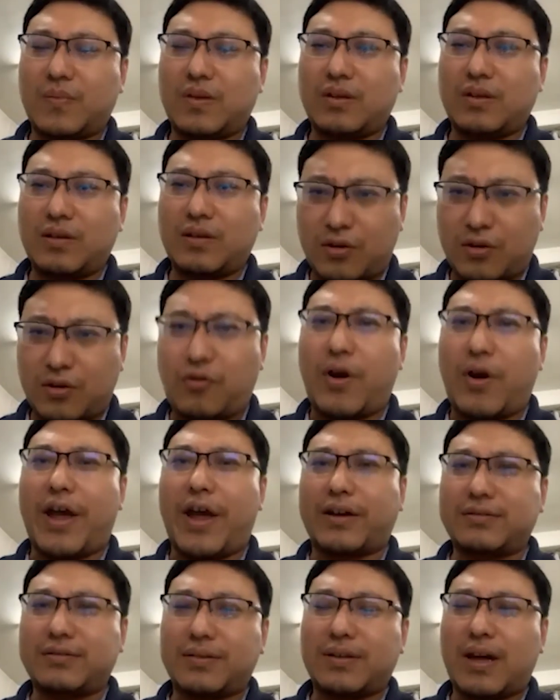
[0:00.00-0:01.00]
Correct,
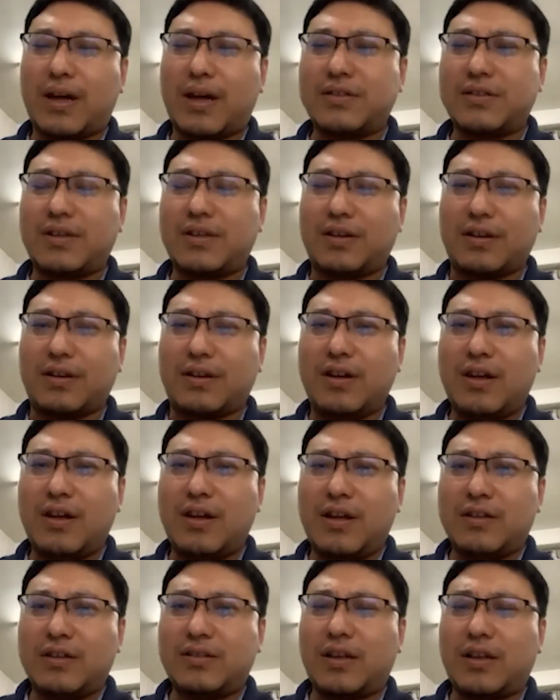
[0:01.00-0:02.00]
I think.
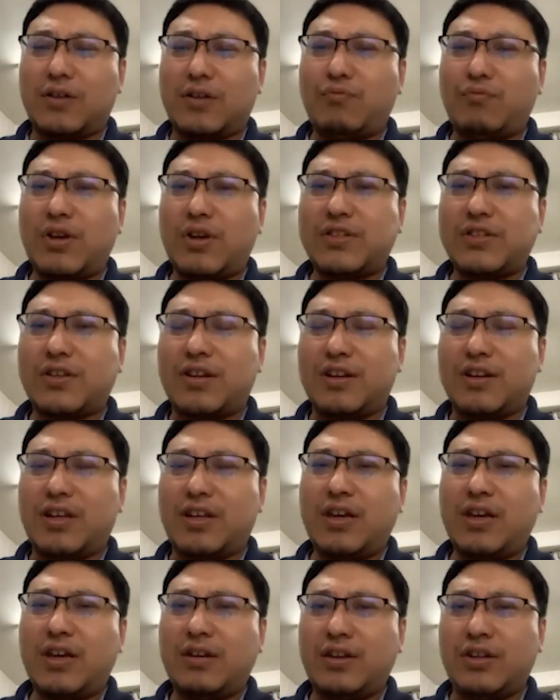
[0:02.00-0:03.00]
Recently in
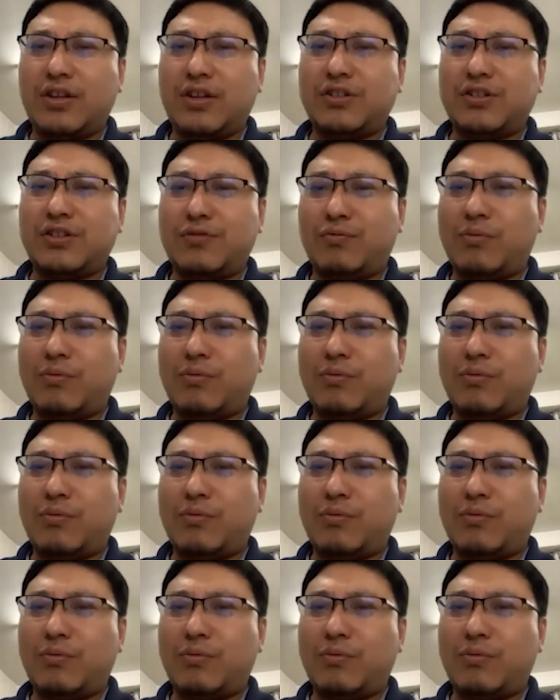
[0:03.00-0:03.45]
Wuhan,